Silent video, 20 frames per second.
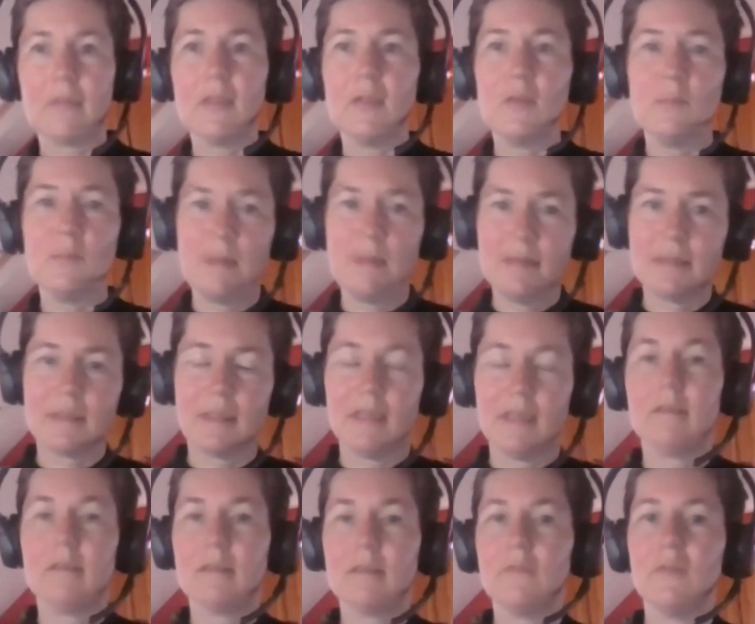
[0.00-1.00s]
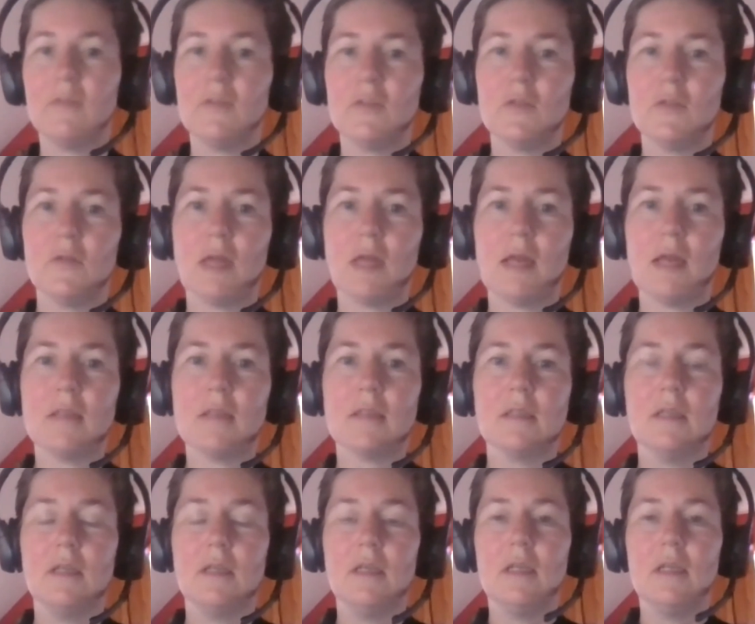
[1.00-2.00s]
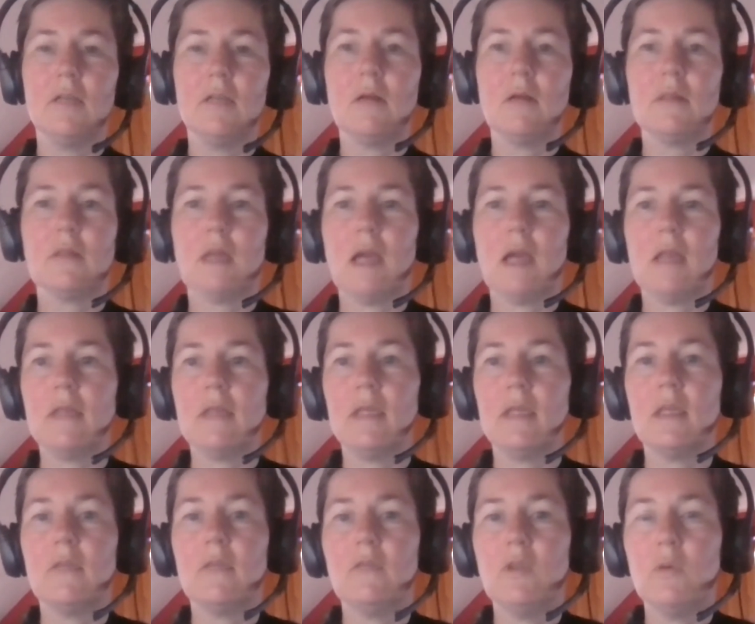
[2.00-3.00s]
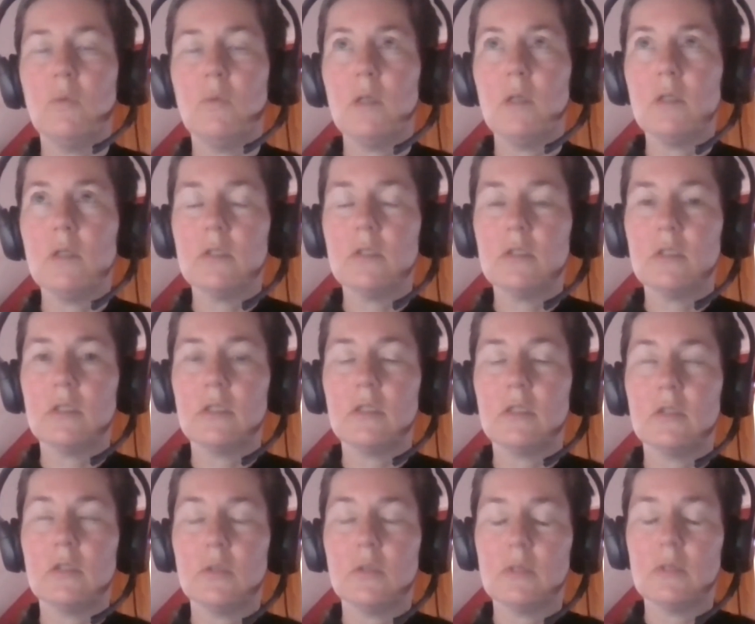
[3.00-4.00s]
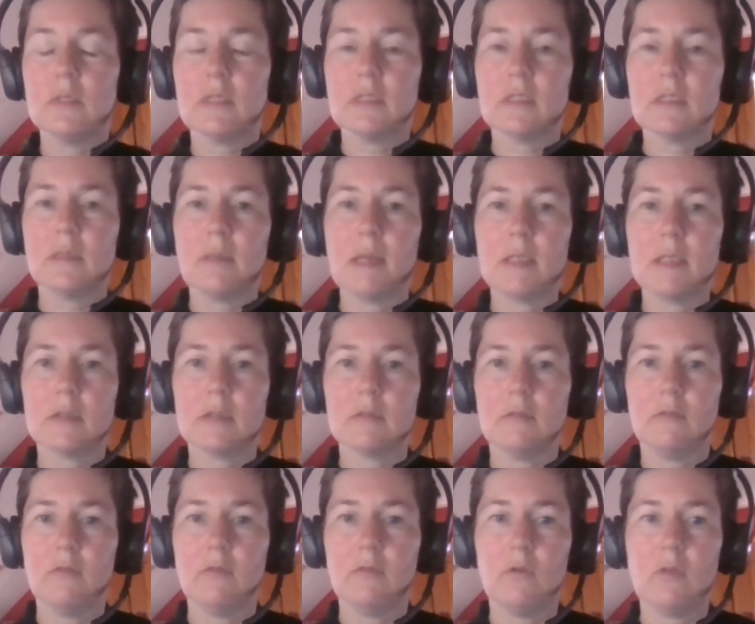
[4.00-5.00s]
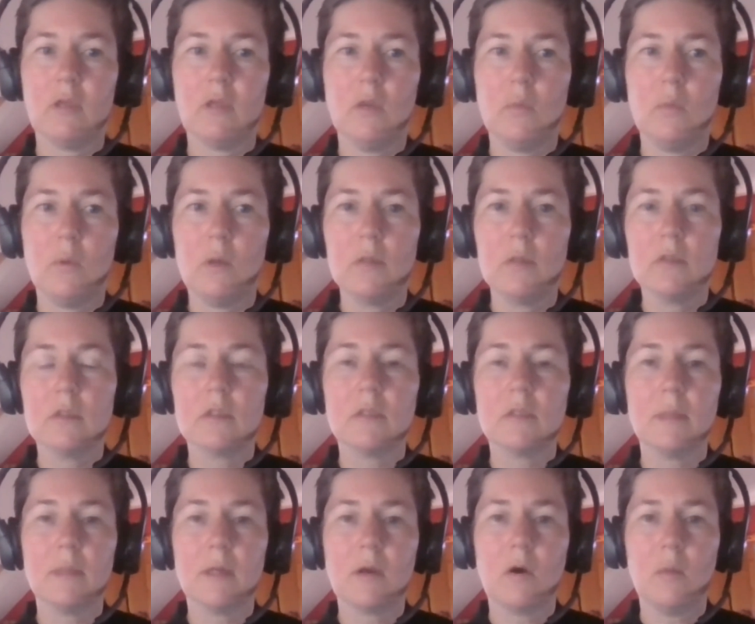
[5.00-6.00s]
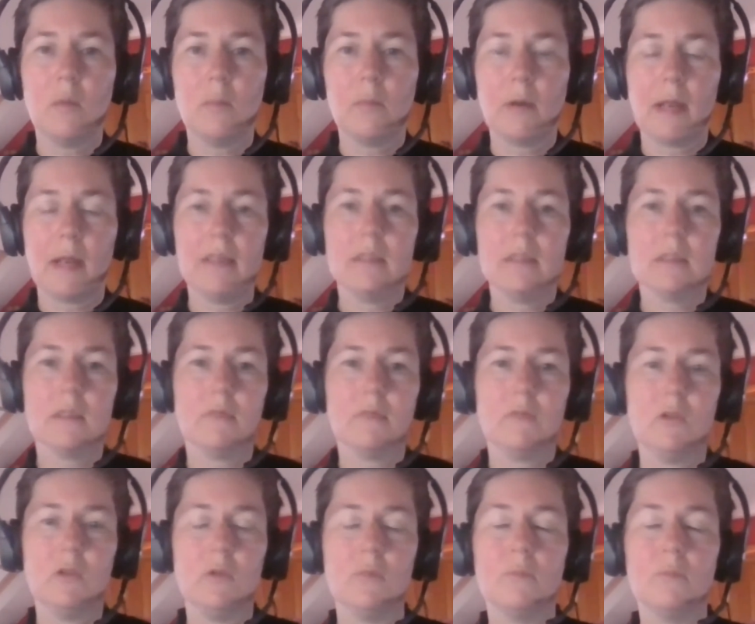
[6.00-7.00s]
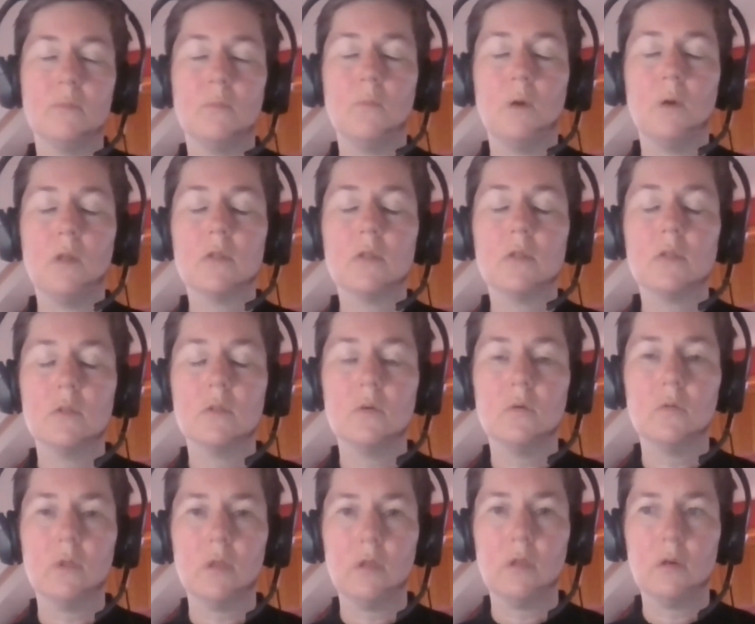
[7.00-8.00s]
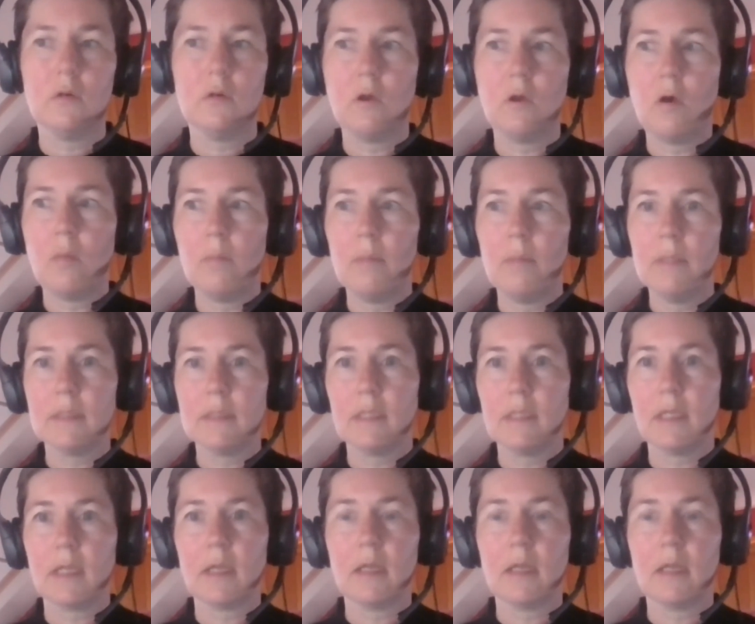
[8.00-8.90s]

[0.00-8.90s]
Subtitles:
miss things if you do that. You know, I think if you want to do a systematic review, then you want it to be comprehensive. You want to know that you're not missing